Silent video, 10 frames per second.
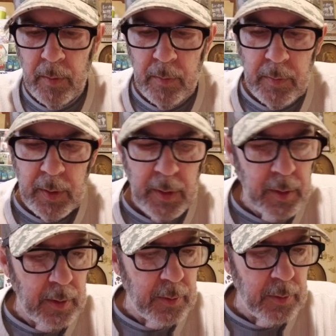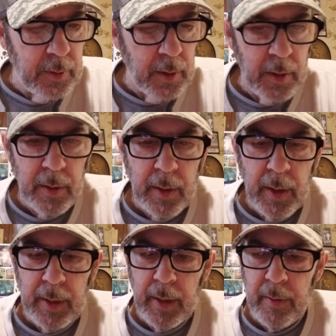Okay, that's John.
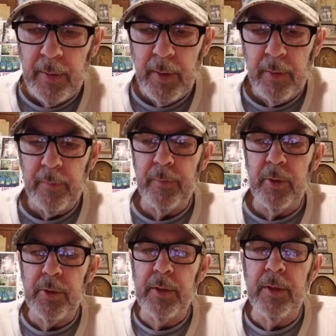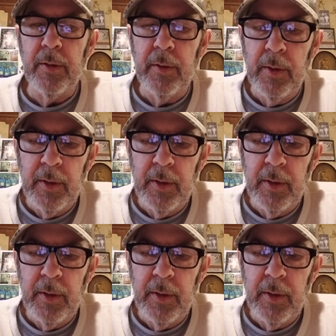I got another verse here.